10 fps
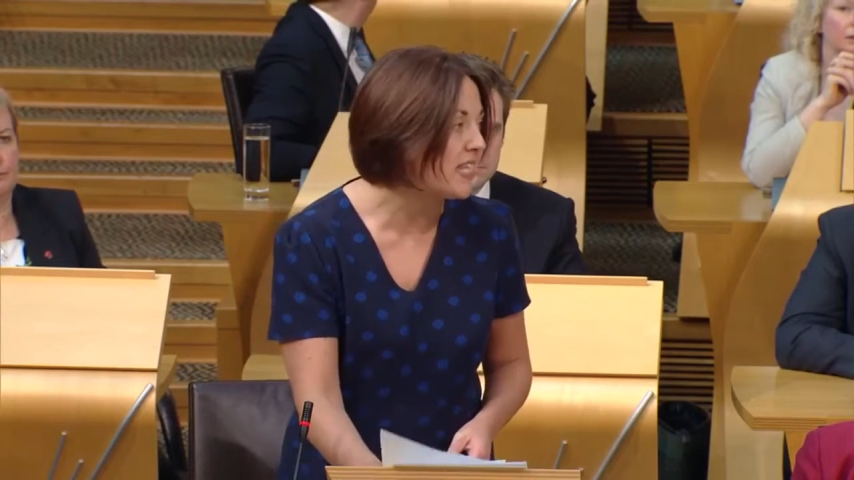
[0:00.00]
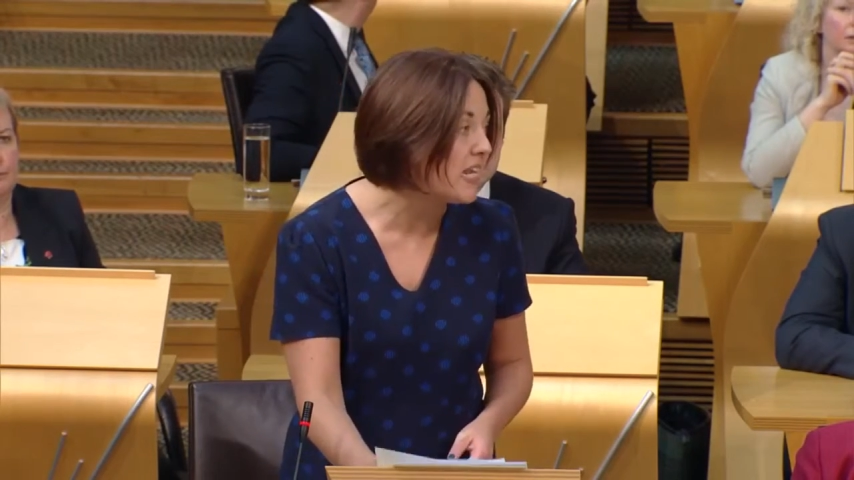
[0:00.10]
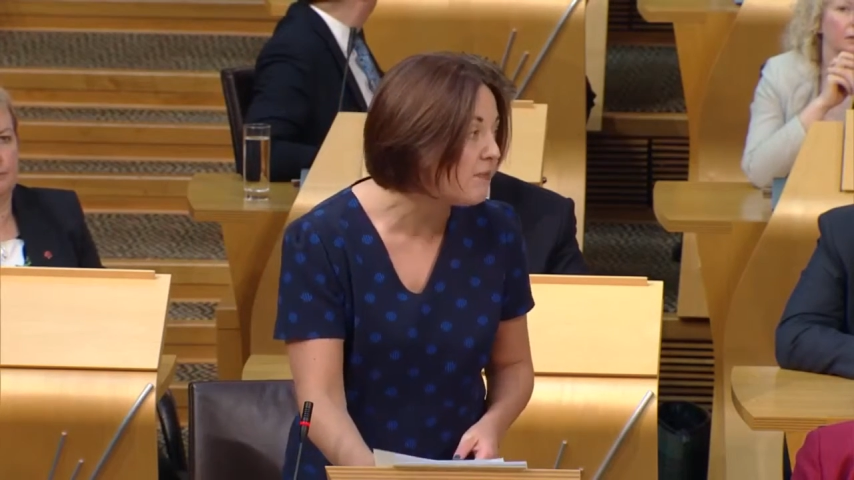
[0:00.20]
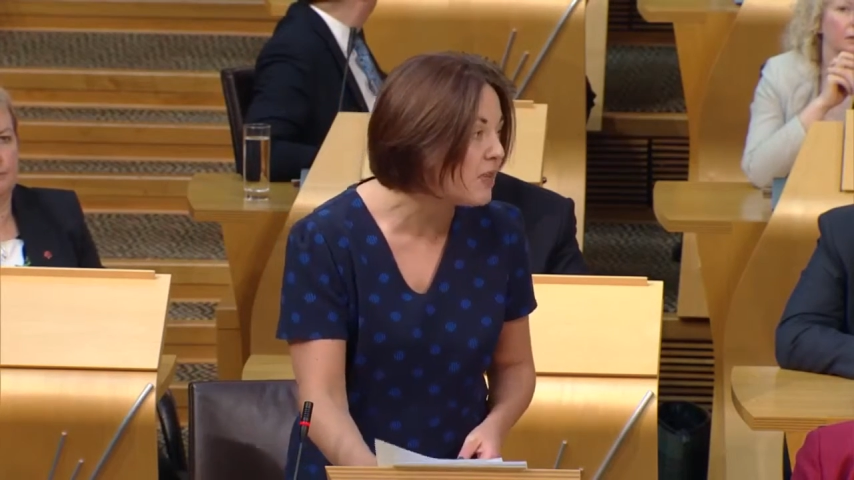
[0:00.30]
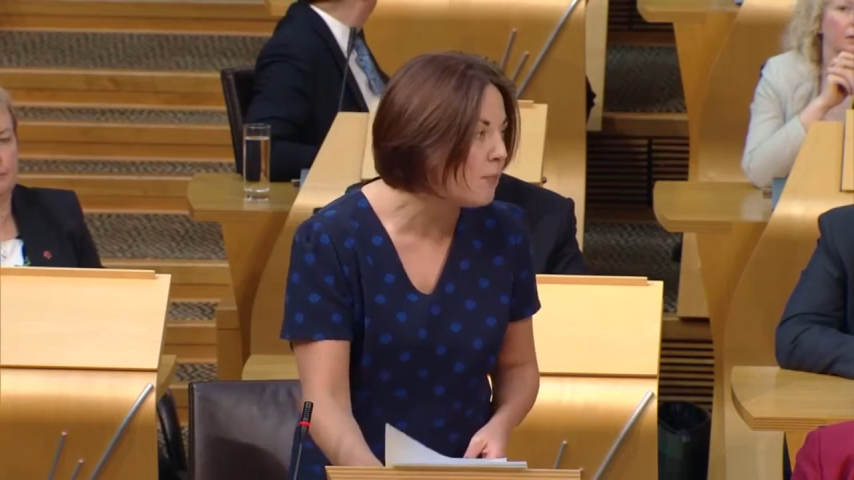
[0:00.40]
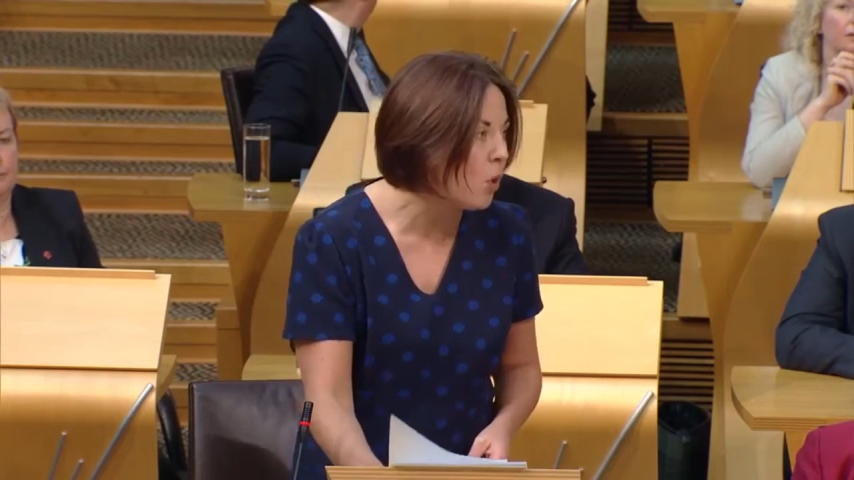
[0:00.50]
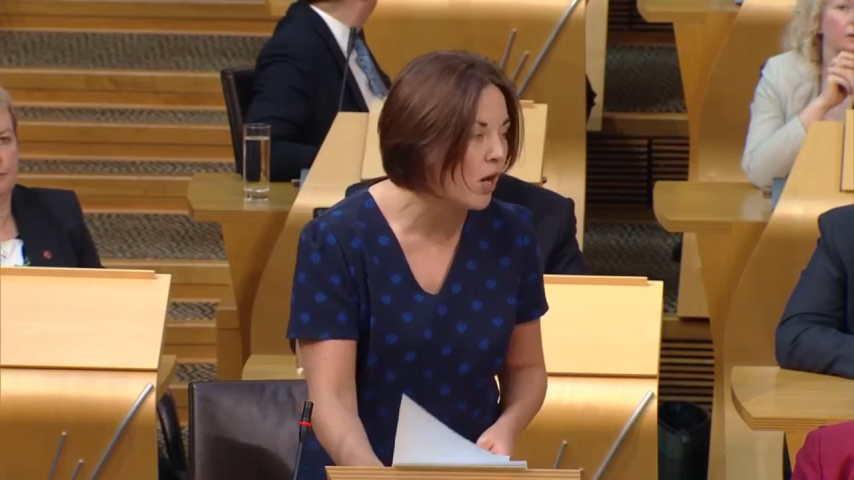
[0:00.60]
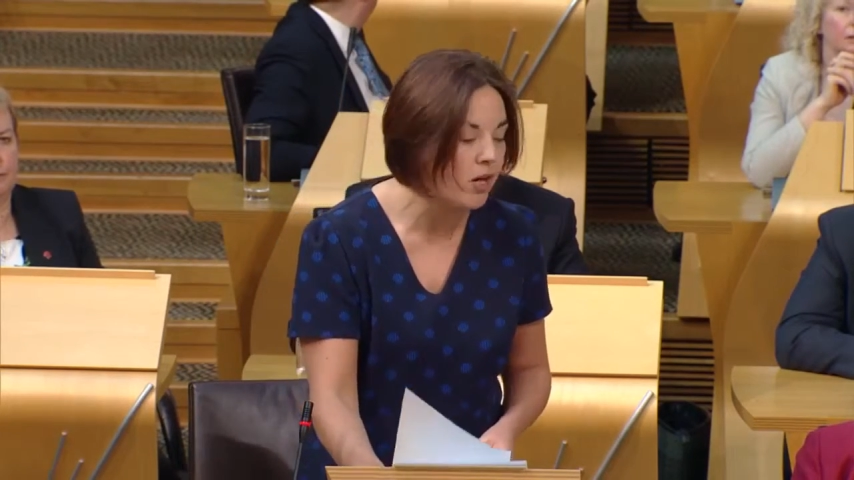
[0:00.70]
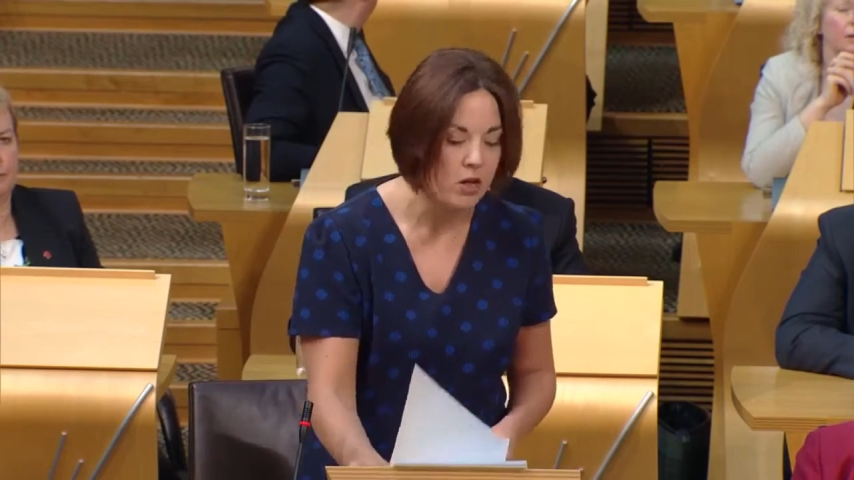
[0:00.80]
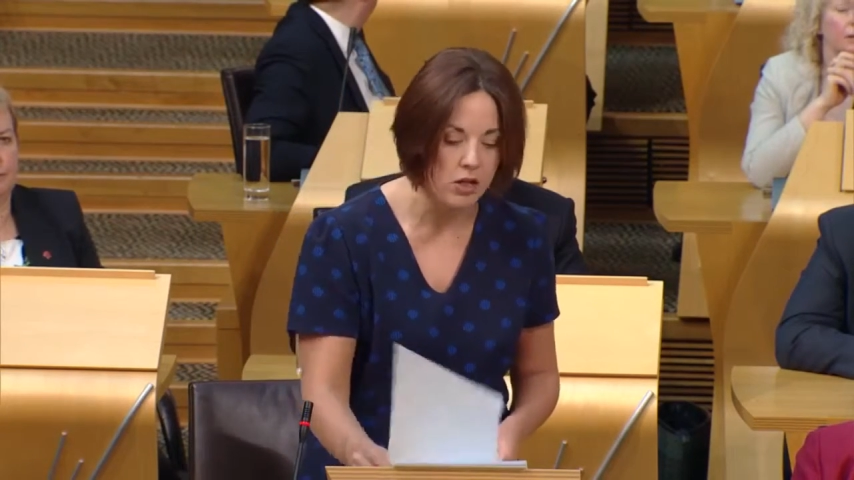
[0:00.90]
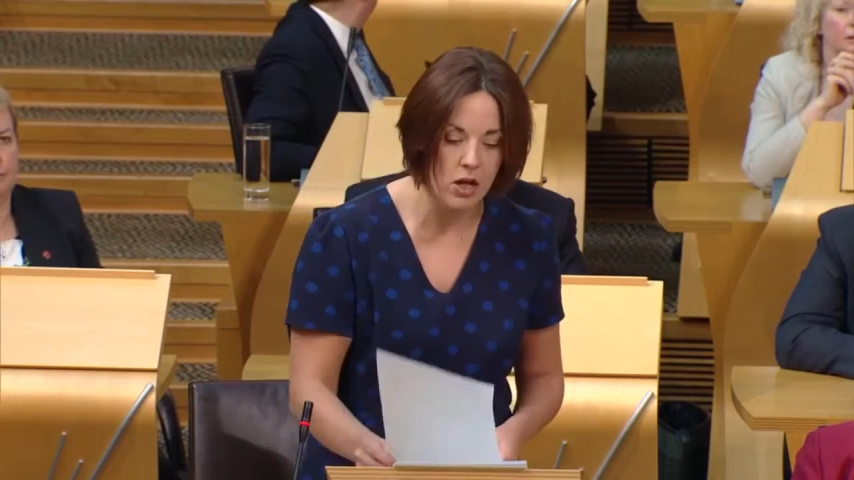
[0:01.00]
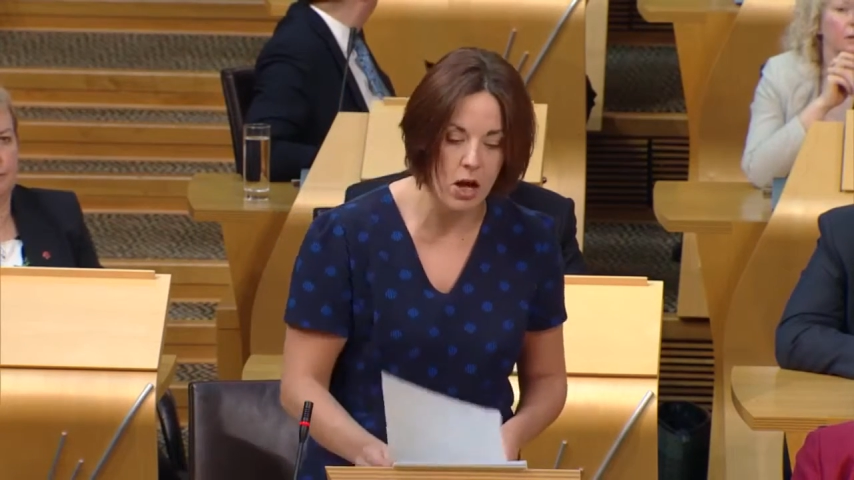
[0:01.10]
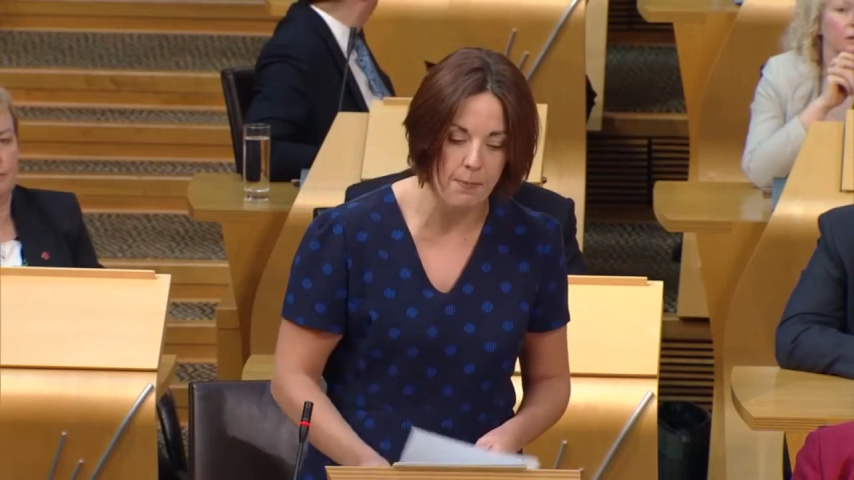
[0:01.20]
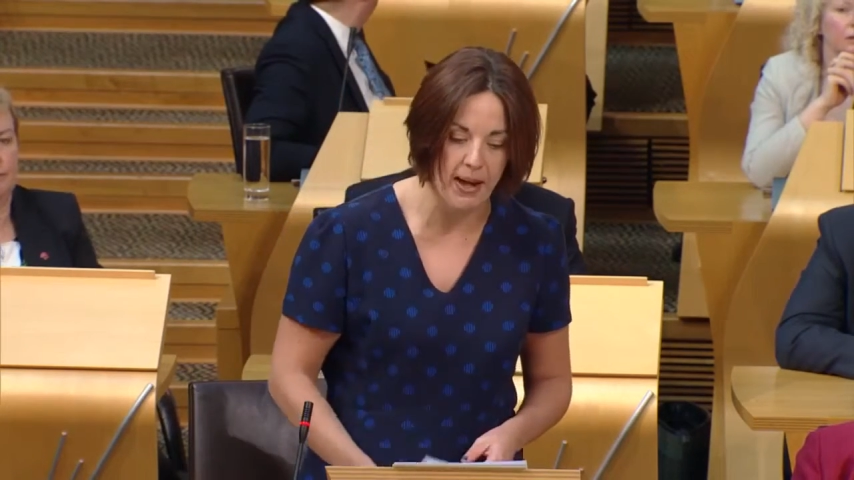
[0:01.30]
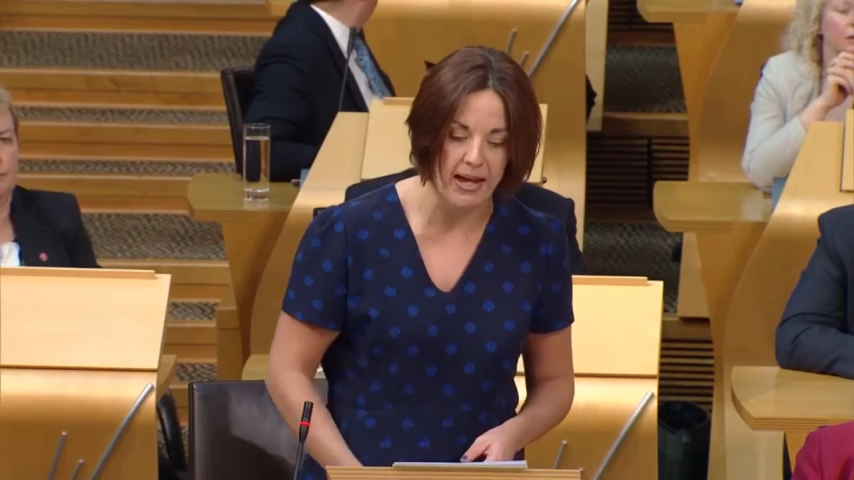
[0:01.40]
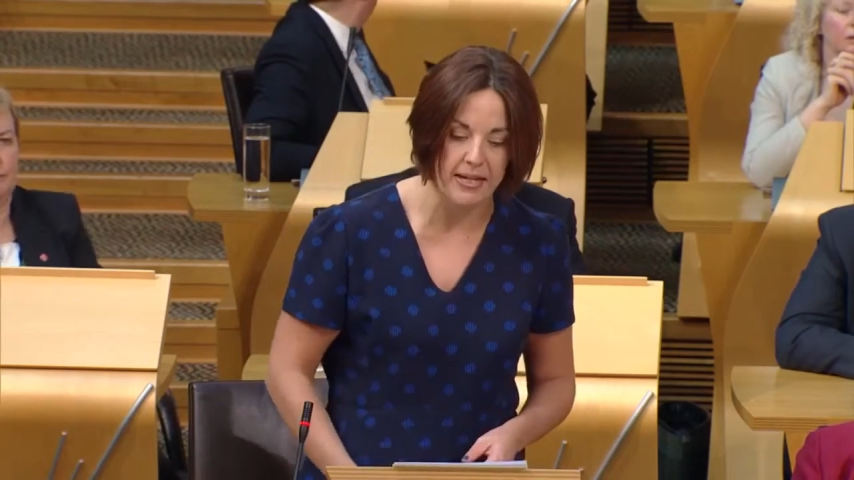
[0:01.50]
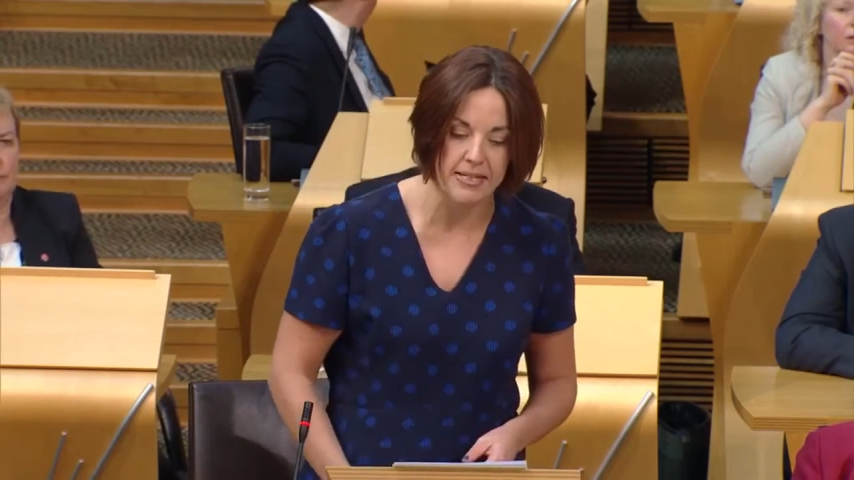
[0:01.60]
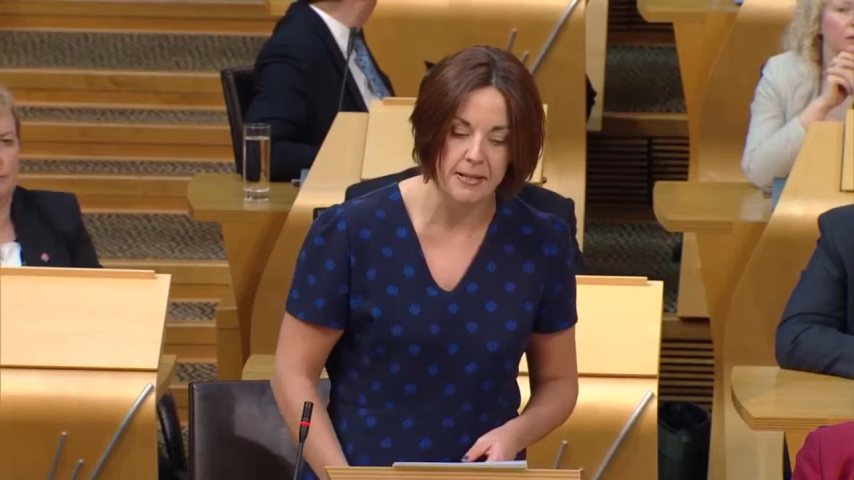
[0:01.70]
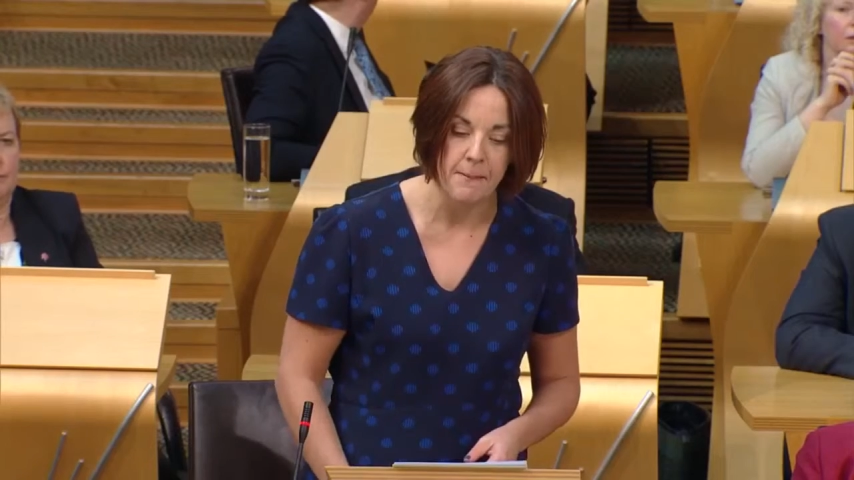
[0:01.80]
even more cutbacks.